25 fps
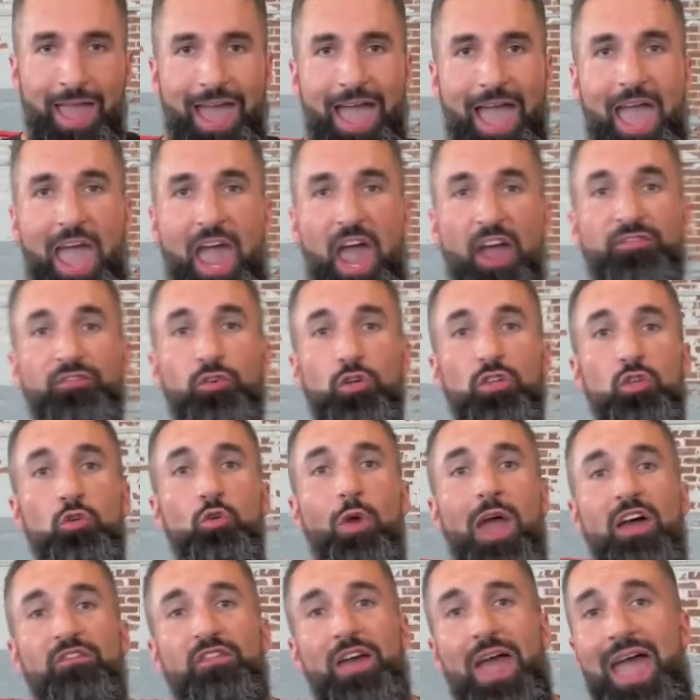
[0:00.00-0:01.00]
After you
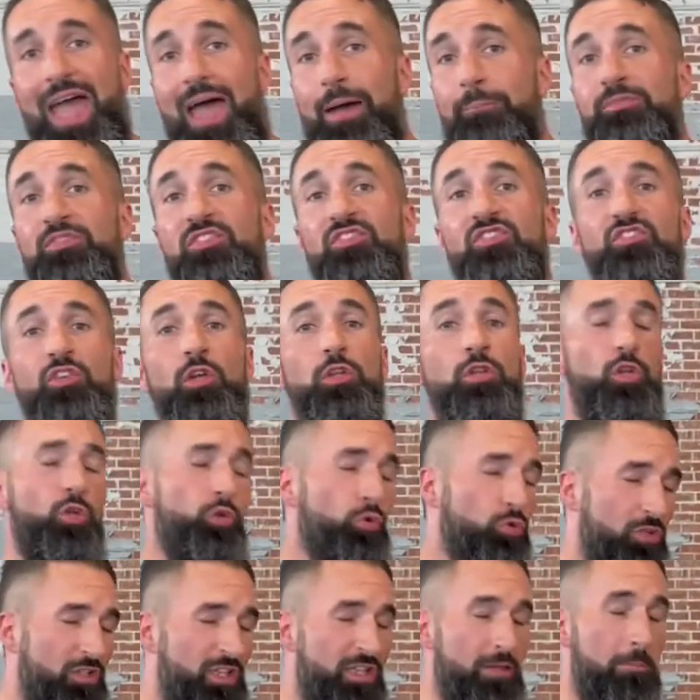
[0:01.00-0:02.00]
have absolutely